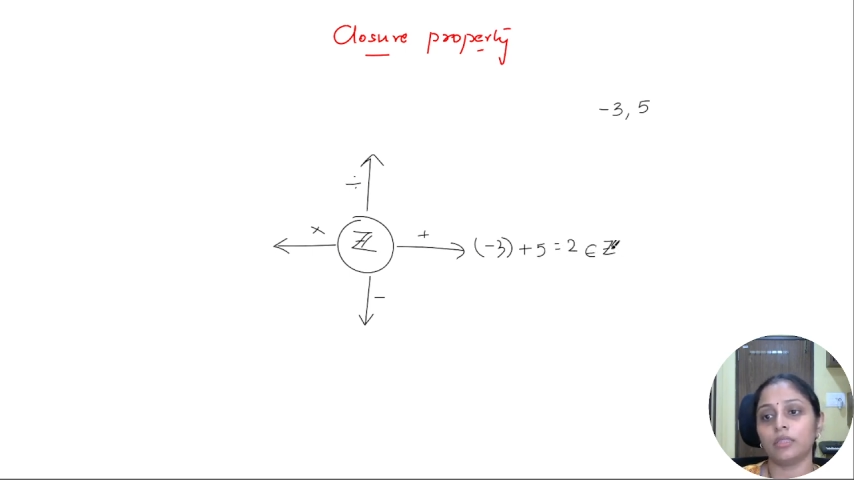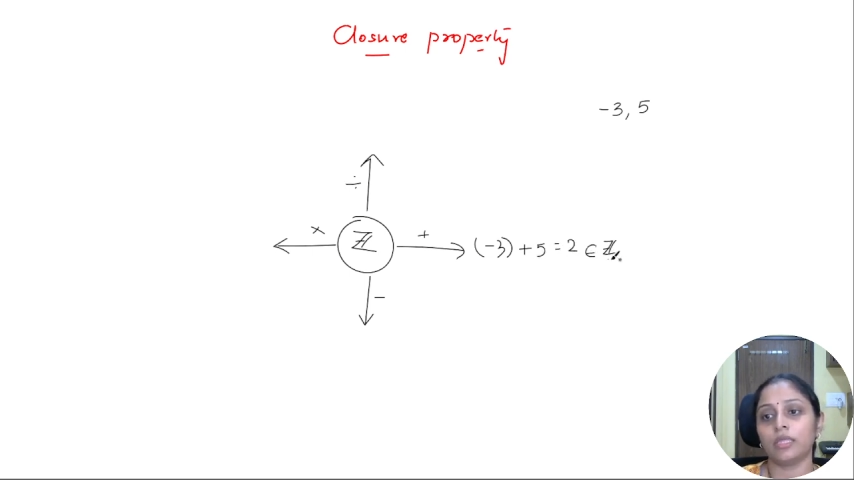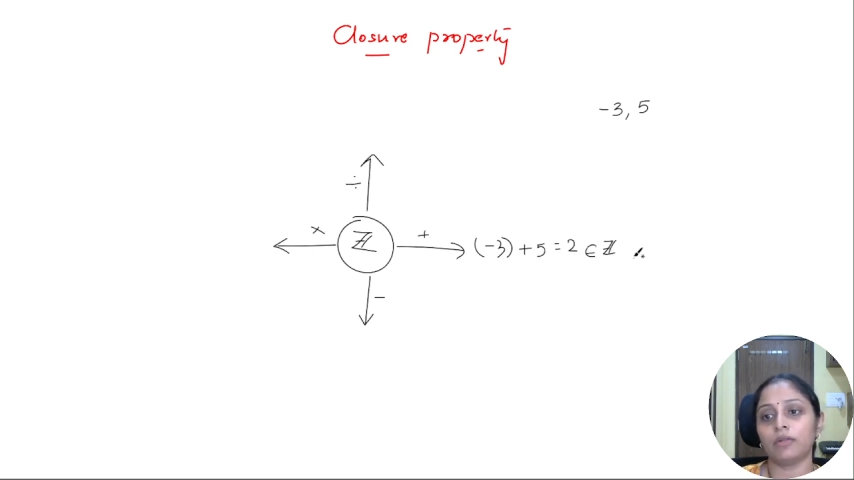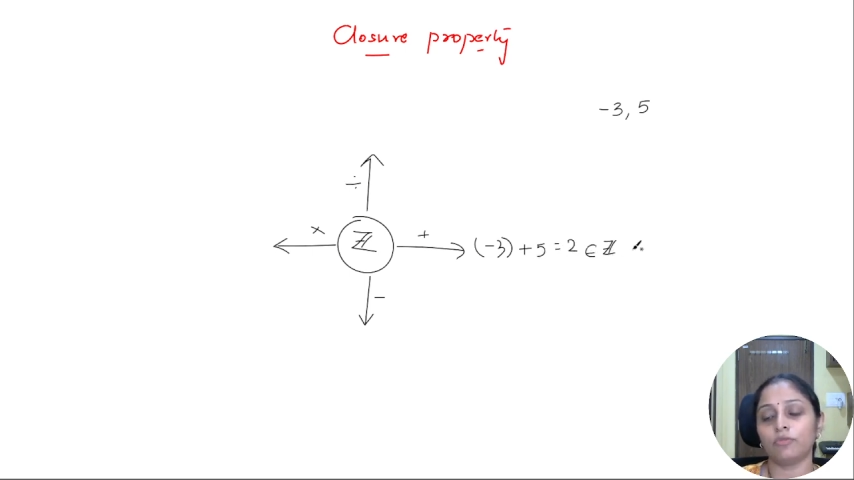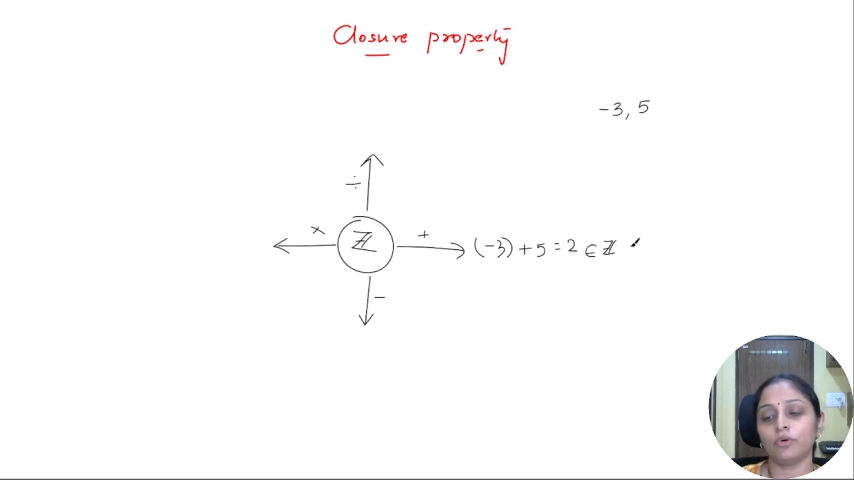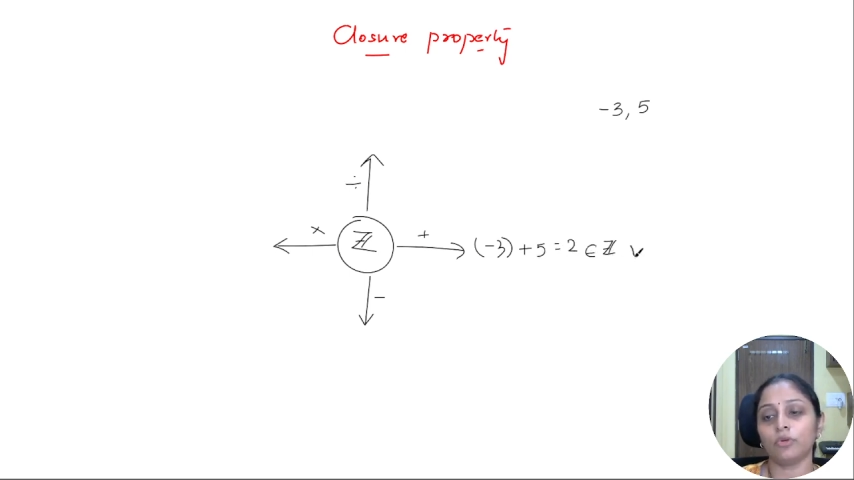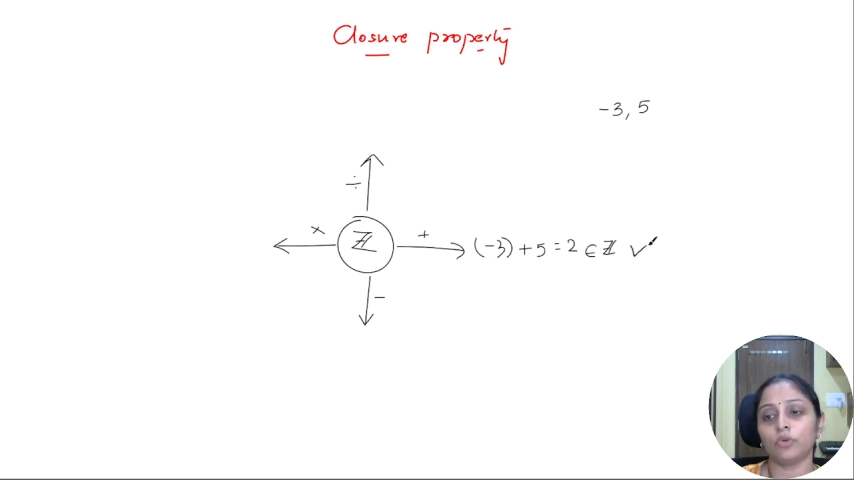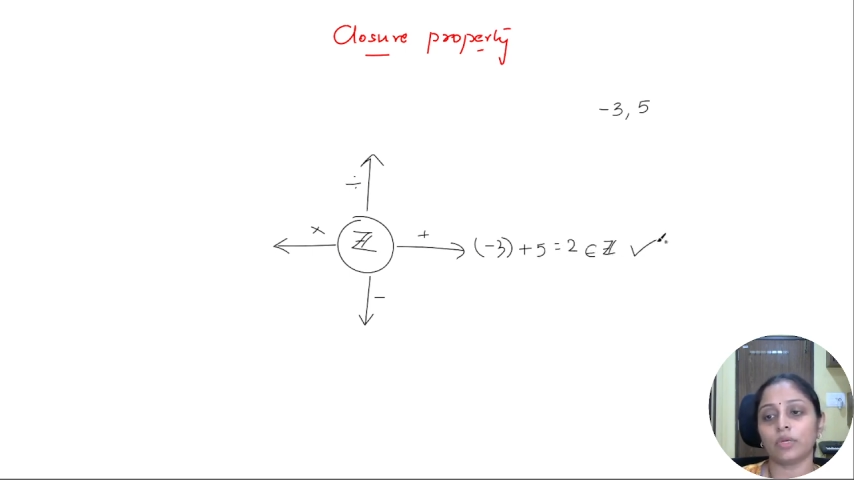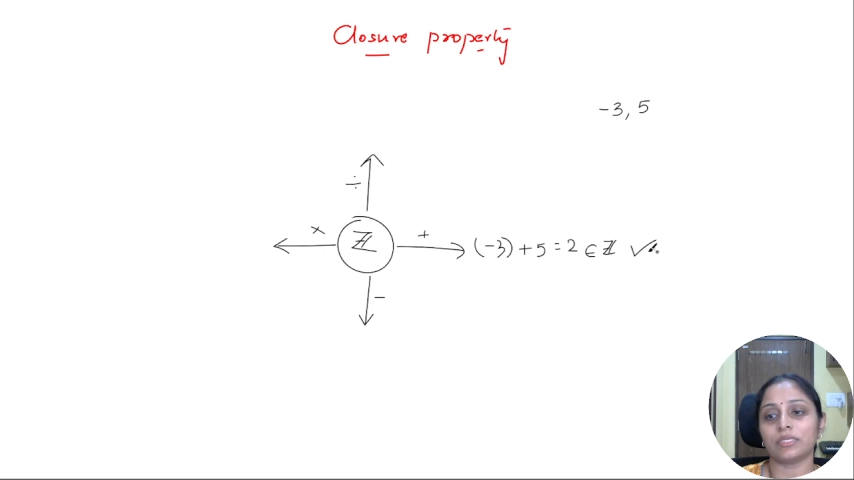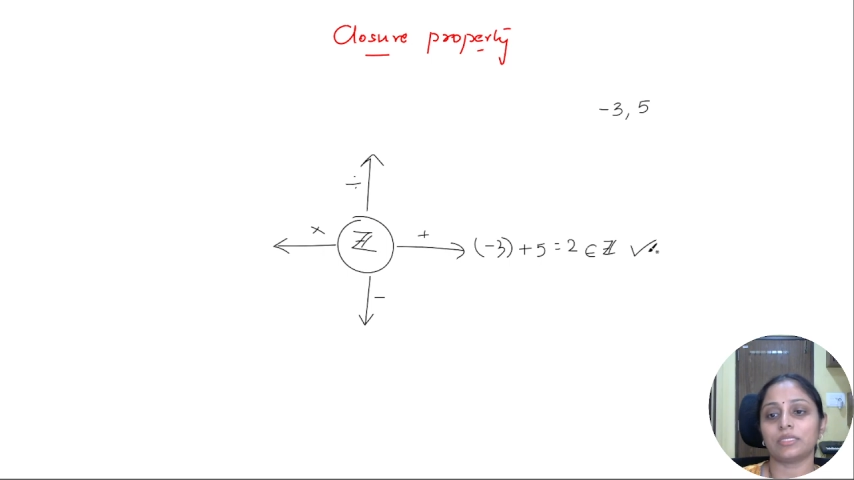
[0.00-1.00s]
Therefore you
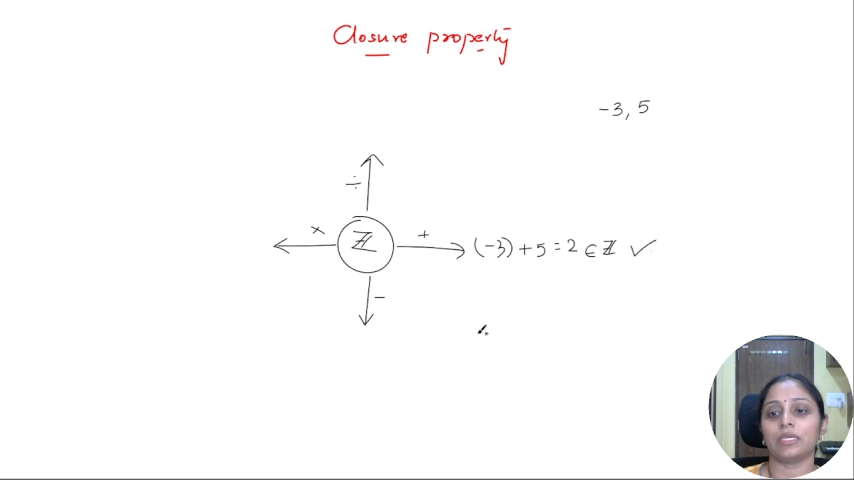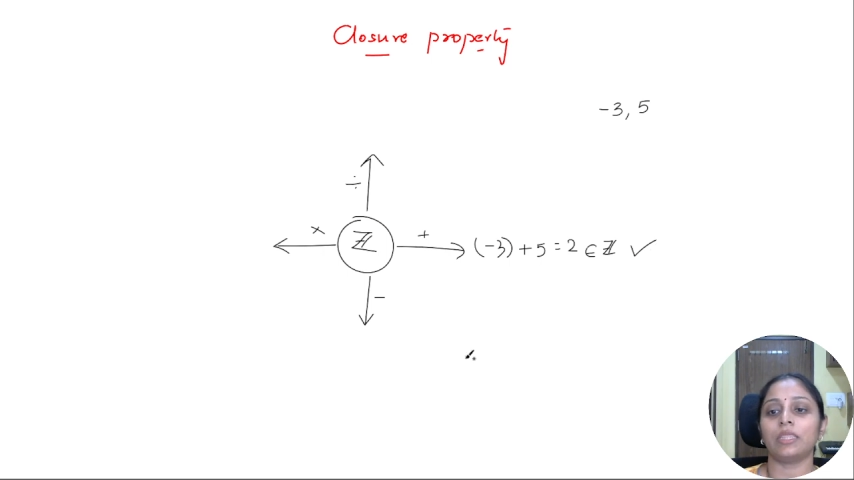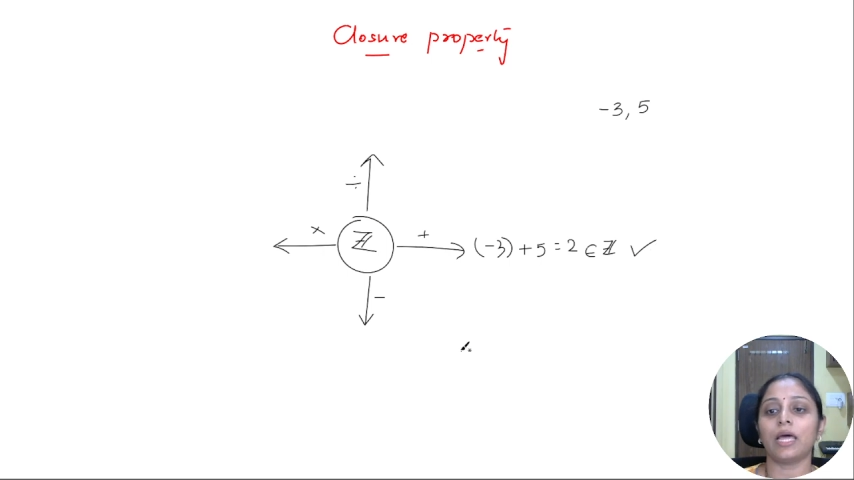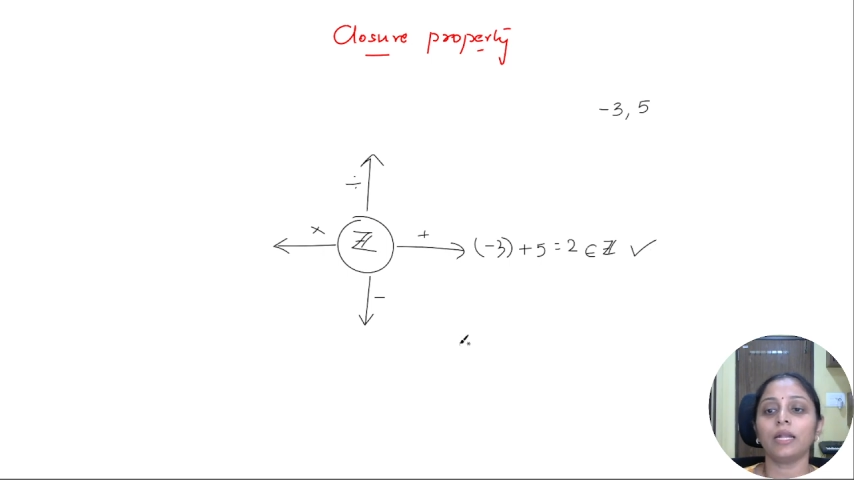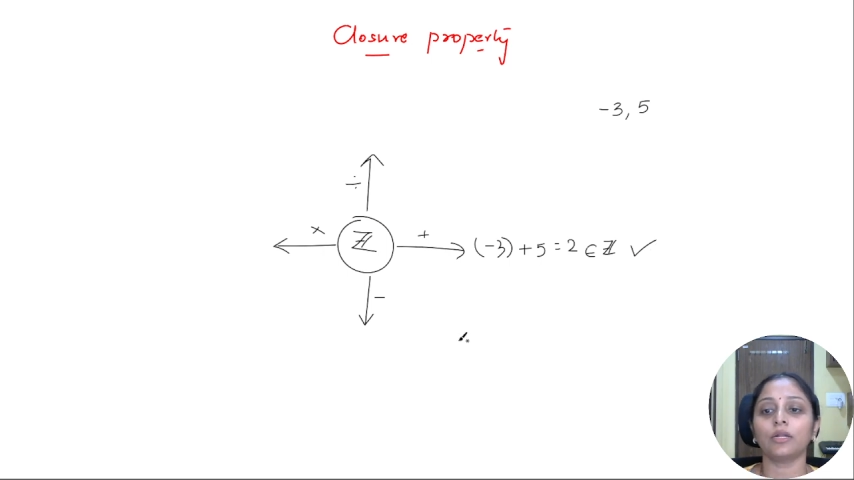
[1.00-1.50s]
can say that